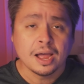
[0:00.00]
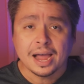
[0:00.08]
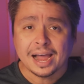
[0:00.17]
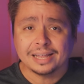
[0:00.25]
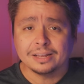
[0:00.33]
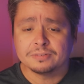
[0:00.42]

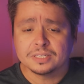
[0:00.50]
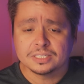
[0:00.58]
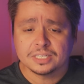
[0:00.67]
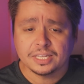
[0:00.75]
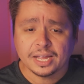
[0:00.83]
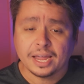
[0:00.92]
I love to
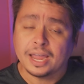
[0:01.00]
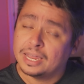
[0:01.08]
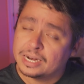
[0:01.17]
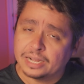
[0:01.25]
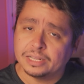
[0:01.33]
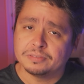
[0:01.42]
see that,
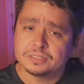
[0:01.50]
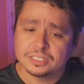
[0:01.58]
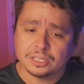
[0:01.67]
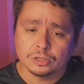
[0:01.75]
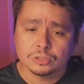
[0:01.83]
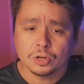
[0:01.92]
and I love to
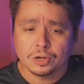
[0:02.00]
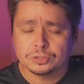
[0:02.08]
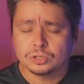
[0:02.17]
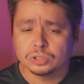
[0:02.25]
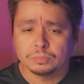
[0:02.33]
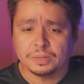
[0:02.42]
see those
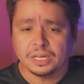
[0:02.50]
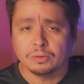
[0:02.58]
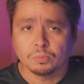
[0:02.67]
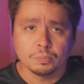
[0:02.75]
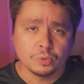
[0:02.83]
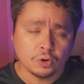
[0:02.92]
launchers being
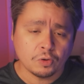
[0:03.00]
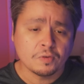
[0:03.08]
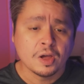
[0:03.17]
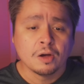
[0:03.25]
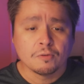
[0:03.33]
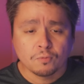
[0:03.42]
removed
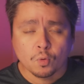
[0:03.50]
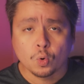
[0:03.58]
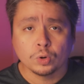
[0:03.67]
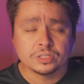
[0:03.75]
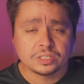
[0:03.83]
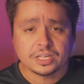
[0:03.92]

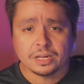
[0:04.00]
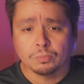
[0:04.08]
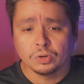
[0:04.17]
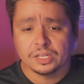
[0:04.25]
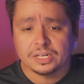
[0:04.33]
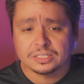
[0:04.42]
for Steam
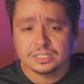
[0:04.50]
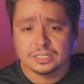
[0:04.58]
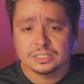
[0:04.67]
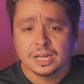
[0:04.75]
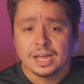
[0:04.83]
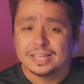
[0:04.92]

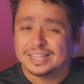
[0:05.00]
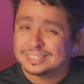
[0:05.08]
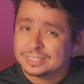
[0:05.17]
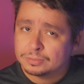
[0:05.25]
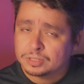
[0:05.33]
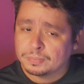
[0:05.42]
releases. That
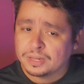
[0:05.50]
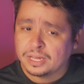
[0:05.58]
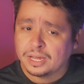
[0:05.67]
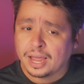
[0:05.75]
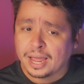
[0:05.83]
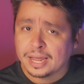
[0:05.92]
seems to
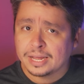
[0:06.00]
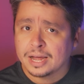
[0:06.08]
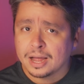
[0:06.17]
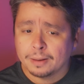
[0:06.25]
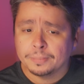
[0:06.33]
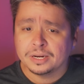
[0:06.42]
be a
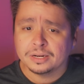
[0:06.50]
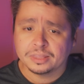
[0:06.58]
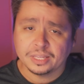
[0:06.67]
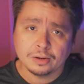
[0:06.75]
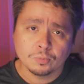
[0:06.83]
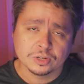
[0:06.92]
common
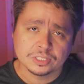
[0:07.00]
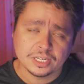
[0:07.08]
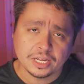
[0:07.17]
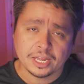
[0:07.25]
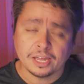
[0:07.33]
thing we're seeing.